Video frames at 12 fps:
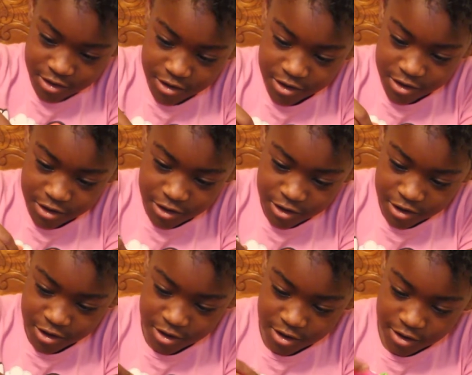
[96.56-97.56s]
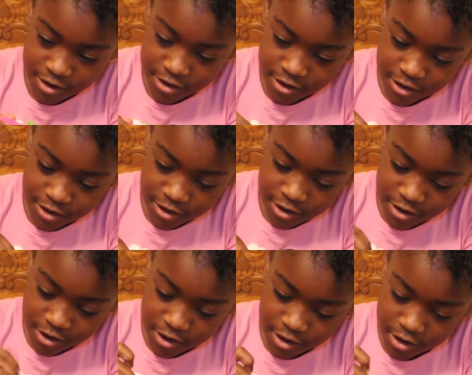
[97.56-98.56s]

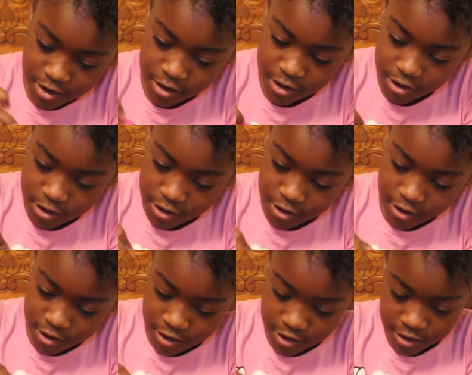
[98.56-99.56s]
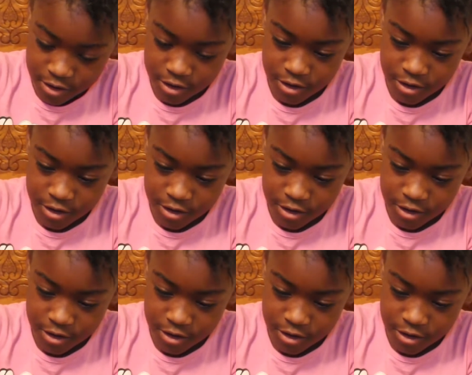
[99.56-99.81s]
(silence)